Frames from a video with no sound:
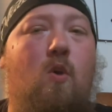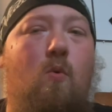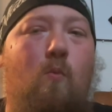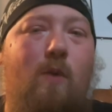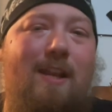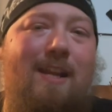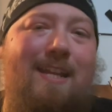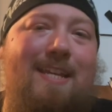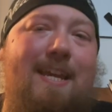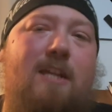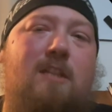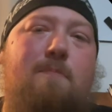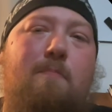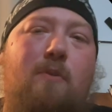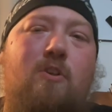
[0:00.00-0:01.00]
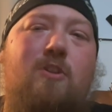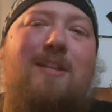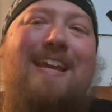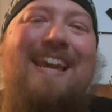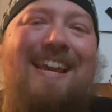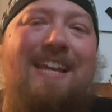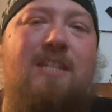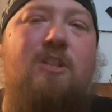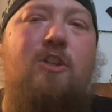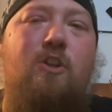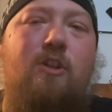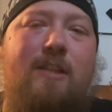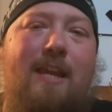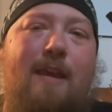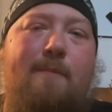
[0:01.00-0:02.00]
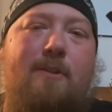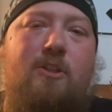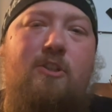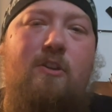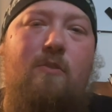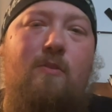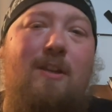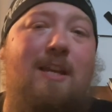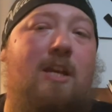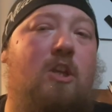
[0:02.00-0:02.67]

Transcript: When an EX Burst hits your damage zone,